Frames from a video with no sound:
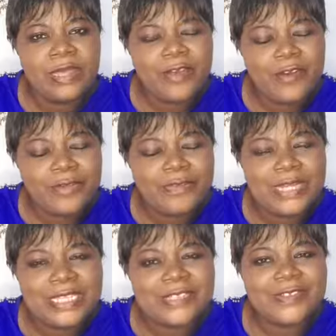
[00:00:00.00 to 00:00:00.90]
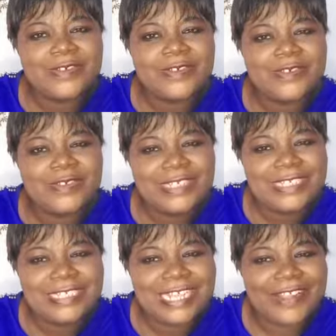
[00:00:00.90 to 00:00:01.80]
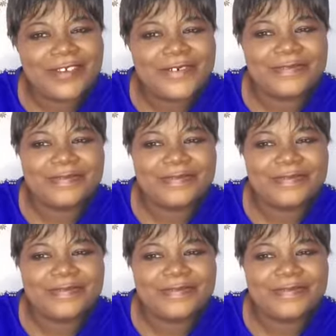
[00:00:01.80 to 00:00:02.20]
God bless you. Shalom.